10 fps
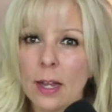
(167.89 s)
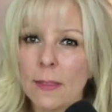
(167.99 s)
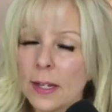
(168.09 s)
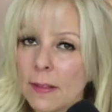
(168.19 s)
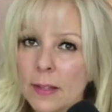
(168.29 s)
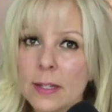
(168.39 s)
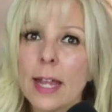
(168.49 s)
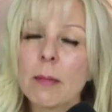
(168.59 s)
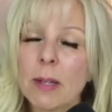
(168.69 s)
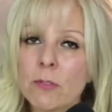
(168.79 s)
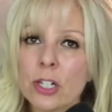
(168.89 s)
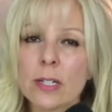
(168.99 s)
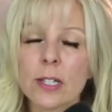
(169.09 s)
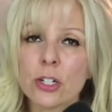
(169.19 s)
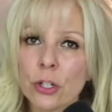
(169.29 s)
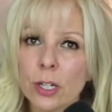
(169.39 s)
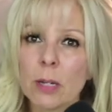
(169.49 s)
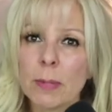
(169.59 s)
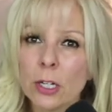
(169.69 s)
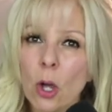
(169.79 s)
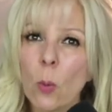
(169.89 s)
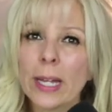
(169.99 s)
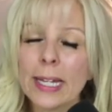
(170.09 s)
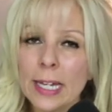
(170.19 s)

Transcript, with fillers: that in the name of Jesus, you're going to be going